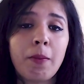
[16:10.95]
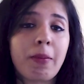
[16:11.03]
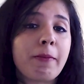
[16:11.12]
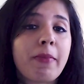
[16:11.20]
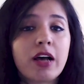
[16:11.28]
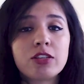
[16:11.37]
by
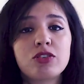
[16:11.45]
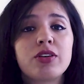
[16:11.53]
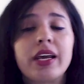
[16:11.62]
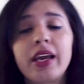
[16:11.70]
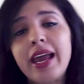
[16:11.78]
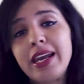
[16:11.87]

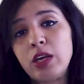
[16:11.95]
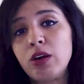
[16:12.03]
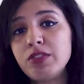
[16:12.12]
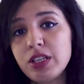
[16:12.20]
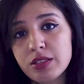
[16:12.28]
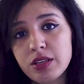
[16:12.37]
mastering any
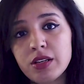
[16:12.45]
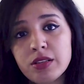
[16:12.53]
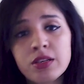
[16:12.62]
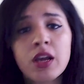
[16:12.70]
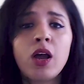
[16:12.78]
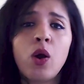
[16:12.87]
of these
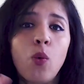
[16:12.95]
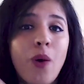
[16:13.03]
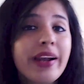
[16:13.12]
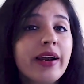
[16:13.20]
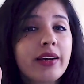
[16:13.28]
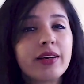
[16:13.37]
skills
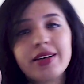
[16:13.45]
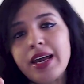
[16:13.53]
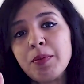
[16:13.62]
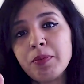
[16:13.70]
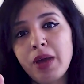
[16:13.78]
one at a time.